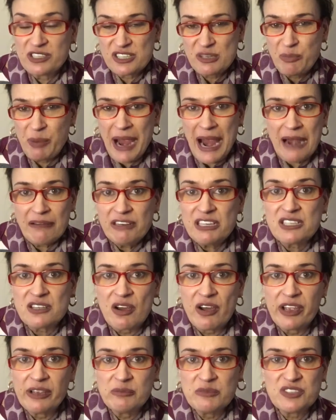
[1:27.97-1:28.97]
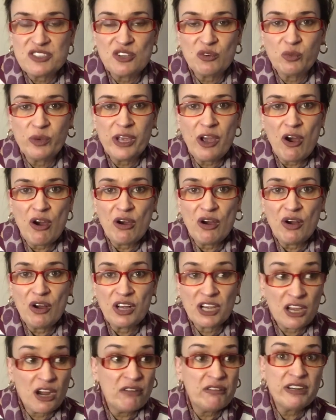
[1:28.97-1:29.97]
the paradigms that we are
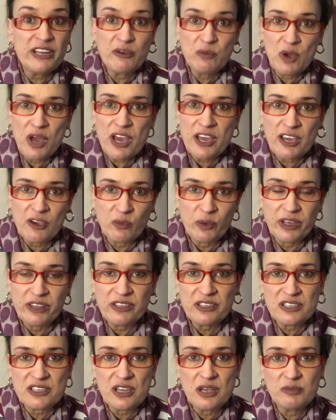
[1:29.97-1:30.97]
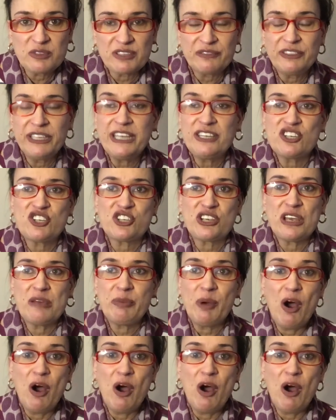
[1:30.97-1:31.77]
currently working with in terms of leadership